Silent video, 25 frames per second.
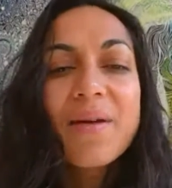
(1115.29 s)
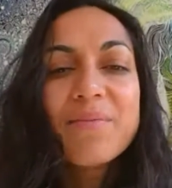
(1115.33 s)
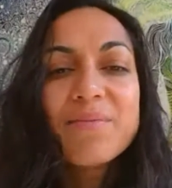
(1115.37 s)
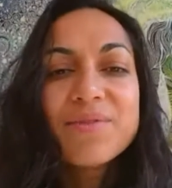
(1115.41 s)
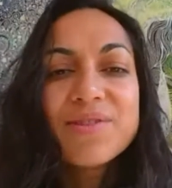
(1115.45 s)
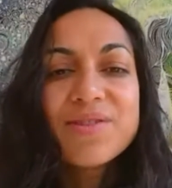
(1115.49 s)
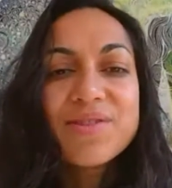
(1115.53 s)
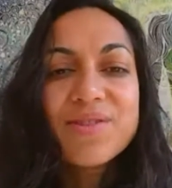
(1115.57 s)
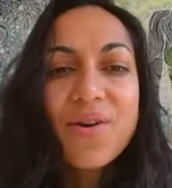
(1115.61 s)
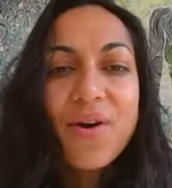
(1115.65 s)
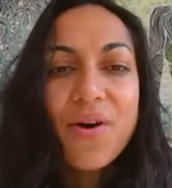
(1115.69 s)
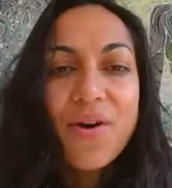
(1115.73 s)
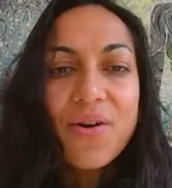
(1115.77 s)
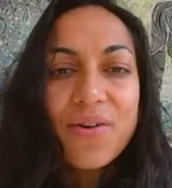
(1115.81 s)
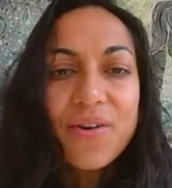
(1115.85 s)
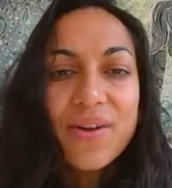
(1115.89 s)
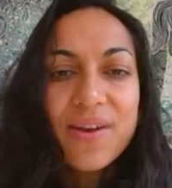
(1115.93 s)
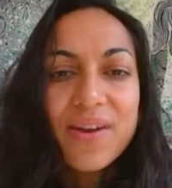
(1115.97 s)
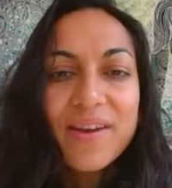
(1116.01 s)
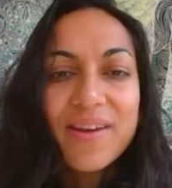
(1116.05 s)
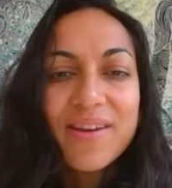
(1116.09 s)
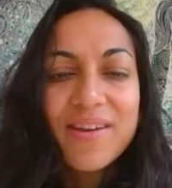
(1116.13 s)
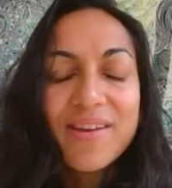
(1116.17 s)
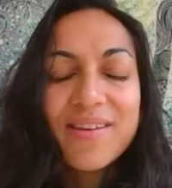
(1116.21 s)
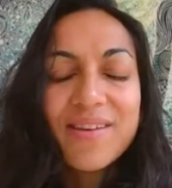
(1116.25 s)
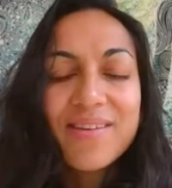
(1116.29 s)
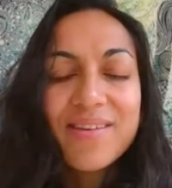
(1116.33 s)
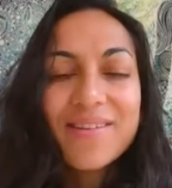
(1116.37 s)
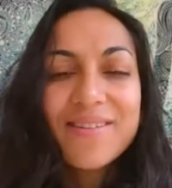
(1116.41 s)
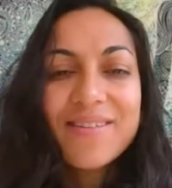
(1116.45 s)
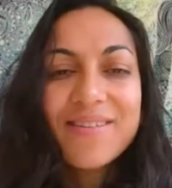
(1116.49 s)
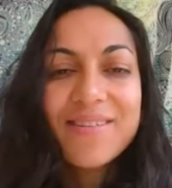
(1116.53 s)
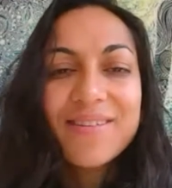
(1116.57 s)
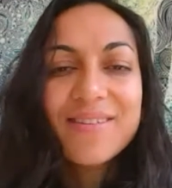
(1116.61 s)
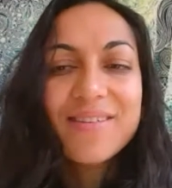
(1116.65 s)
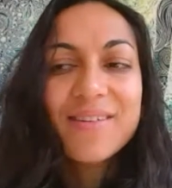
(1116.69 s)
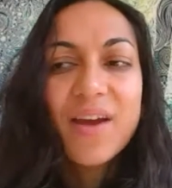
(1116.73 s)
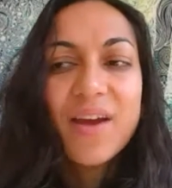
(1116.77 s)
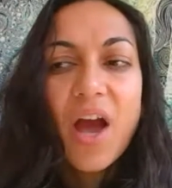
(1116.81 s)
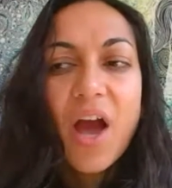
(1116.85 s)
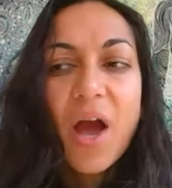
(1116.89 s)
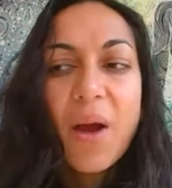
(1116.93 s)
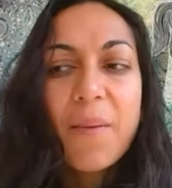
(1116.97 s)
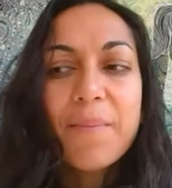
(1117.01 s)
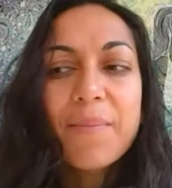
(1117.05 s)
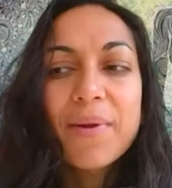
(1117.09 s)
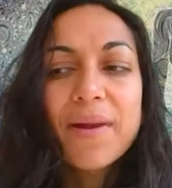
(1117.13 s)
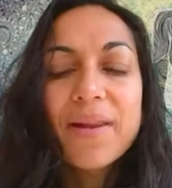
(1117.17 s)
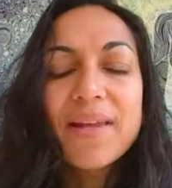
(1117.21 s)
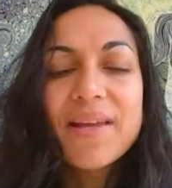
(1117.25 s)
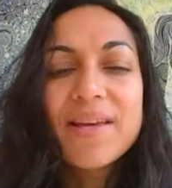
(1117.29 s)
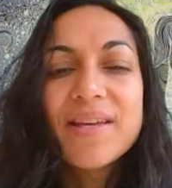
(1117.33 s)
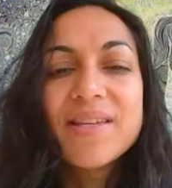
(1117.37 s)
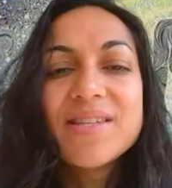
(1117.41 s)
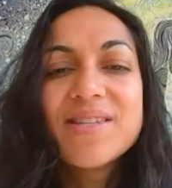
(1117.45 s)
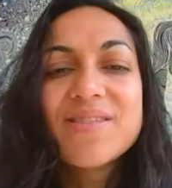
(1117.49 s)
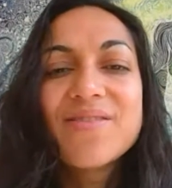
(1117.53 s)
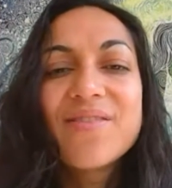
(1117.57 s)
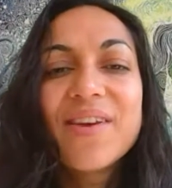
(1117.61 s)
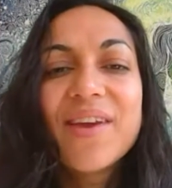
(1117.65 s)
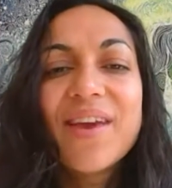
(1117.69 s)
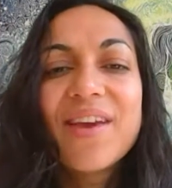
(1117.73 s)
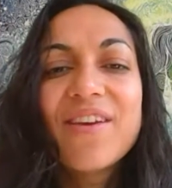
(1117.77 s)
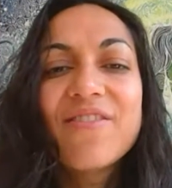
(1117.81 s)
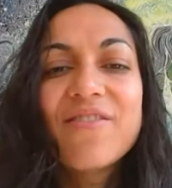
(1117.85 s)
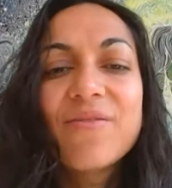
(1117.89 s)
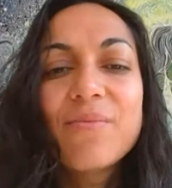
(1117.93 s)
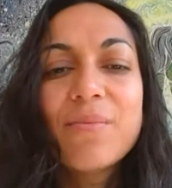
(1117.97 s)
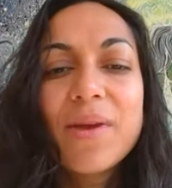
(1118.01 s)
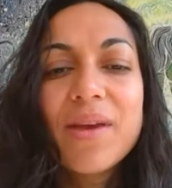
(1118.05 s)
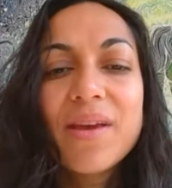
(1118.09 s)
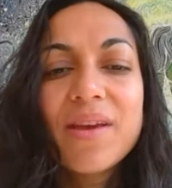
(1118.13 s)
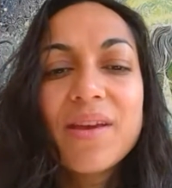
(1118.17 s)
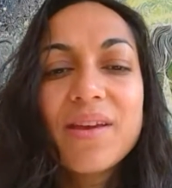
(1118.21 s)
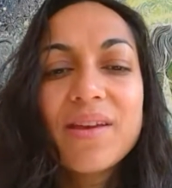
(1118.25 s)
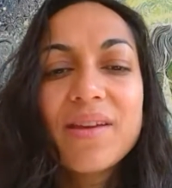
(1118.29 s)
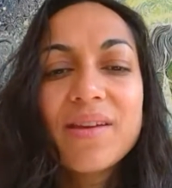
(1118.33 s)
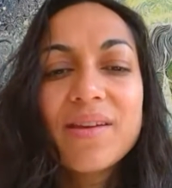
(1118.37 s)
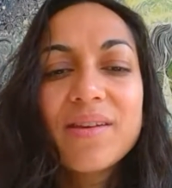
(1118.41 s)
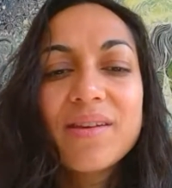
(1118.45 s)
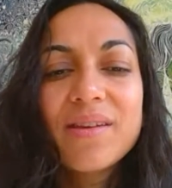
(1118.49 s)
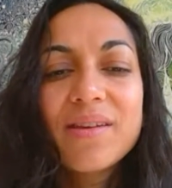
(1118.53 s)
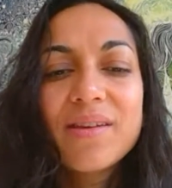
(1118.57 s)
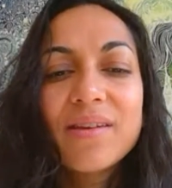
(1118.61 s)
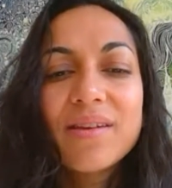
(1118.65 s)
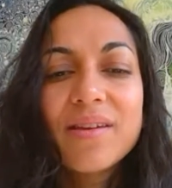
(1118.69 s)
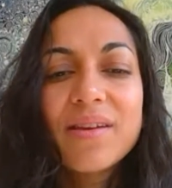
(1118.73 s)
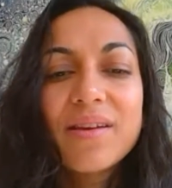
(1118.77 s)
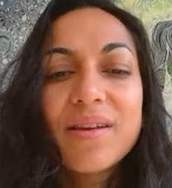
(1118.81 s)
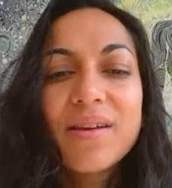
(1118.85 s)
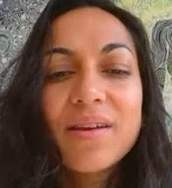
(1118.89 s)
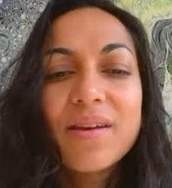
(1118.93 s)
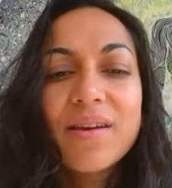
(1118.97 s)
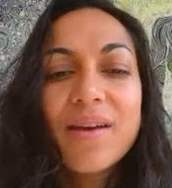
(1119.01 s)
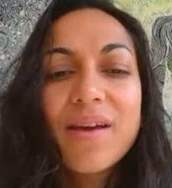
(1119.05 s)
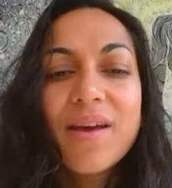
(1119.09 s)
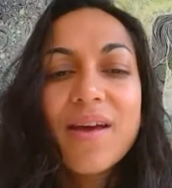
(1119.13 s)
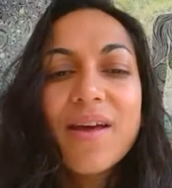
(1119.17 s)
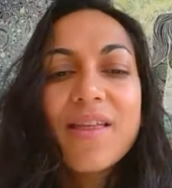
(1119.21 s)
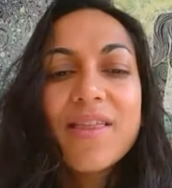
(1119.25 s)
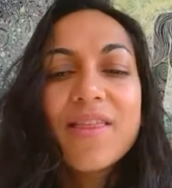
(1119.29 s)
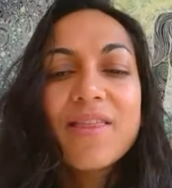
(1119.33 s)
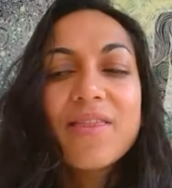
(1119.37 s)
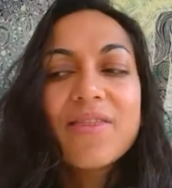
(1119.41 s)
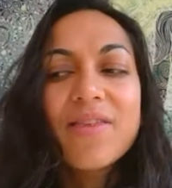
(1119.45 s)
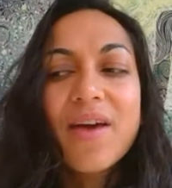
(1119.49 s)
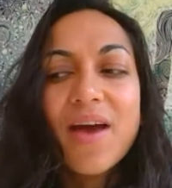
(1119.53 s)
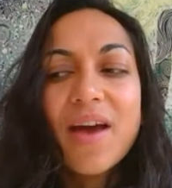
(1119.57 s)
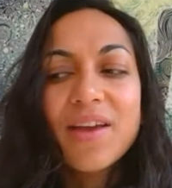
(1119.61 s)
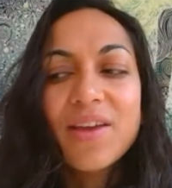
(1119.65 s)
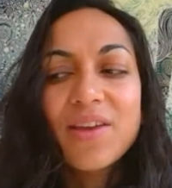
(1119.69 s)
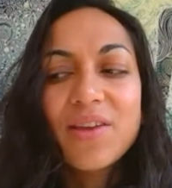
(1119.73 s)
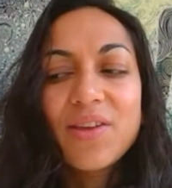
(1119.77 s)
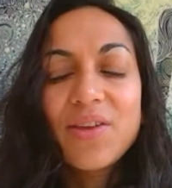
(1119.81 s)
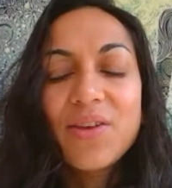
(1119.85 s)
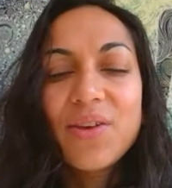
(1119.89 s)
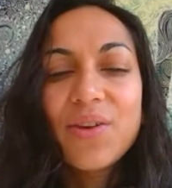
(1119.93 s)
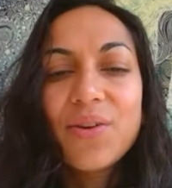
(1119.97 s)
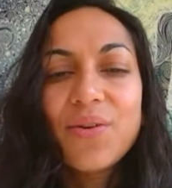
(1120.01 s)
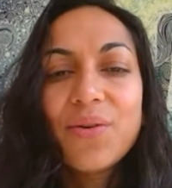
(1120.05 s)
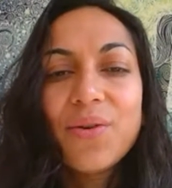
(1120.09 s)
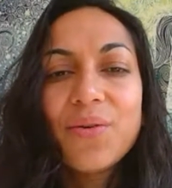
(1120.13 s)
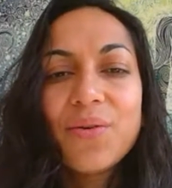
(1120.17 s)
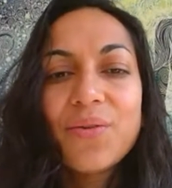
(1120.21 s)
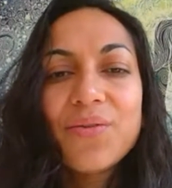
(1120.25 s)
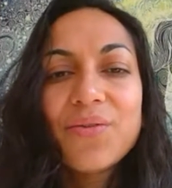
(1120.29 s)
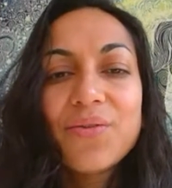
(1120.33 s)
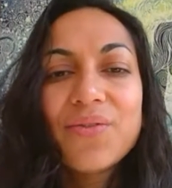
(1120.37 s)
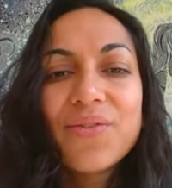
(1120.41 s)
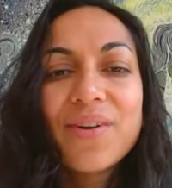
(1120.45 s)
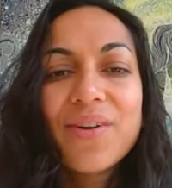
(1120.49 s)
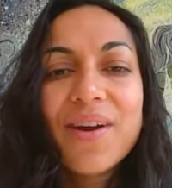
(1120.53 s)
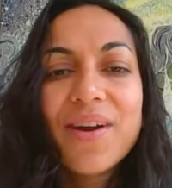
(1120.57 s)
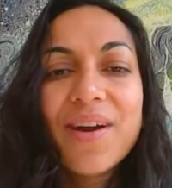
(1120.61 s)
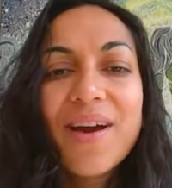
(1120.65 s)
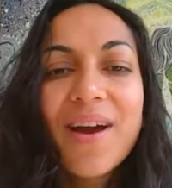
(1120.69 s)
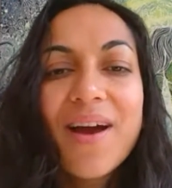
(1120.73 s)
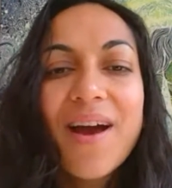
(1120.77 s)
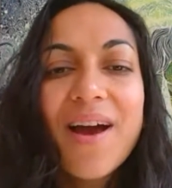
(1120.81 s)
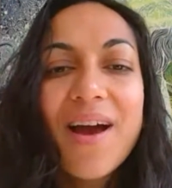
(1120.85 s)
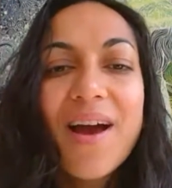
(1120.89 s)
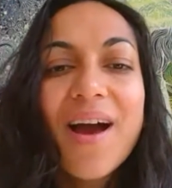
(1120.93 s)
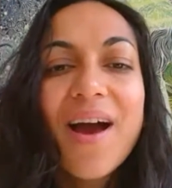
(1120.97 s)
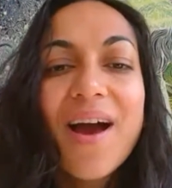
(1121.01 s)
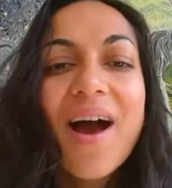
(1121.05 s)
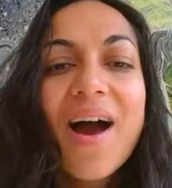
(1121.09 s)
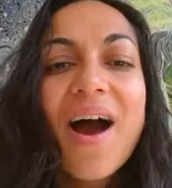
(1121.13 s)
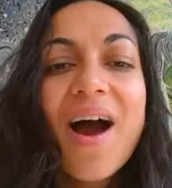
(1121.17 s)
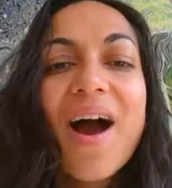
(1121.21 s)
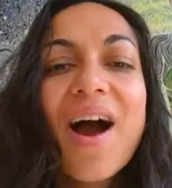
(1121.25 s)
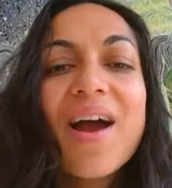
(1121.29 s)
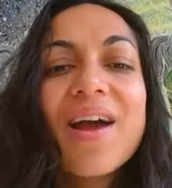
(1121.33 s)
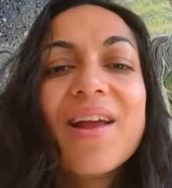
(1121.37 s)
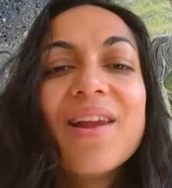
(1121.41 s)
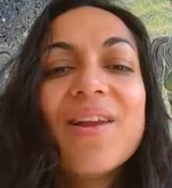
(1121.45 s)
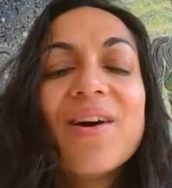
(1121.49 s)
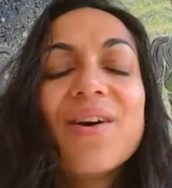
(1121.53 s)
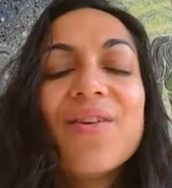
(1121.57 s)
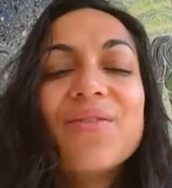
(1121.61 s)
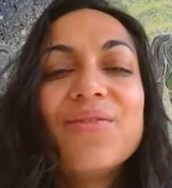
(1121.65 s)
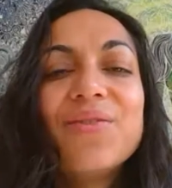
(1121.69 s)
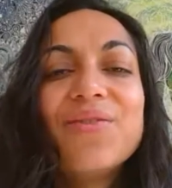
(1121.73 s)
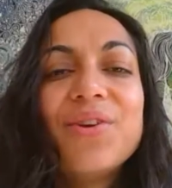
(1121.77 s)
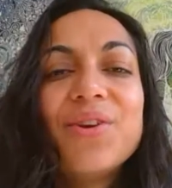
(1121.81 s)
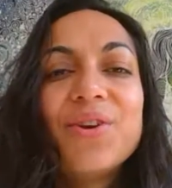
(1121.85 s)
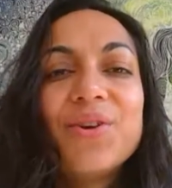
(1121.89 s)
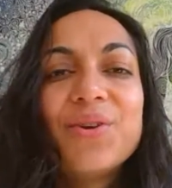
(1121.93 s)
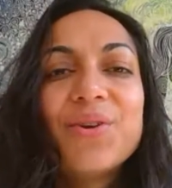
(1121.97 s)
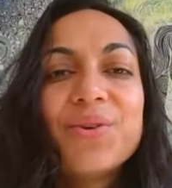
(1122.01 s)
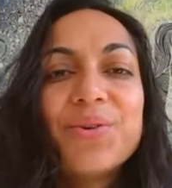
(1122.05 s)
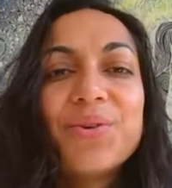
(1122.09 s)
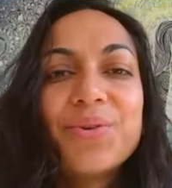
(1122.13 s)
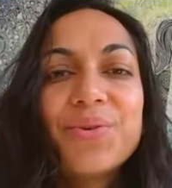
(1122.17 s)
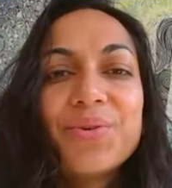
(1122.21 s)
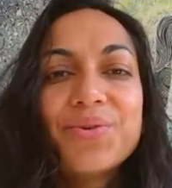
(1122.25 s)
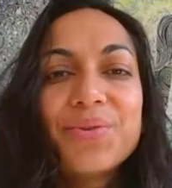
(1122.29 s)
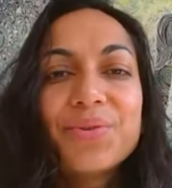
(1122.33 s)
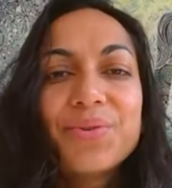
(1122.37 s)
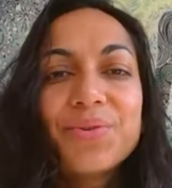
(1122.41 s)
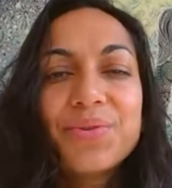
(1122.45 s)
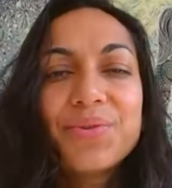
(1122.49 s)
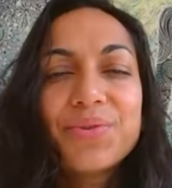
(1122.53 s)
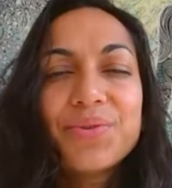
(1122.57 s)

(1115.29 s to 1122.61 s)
I'm sorry, please forgive me, thank you, I love you.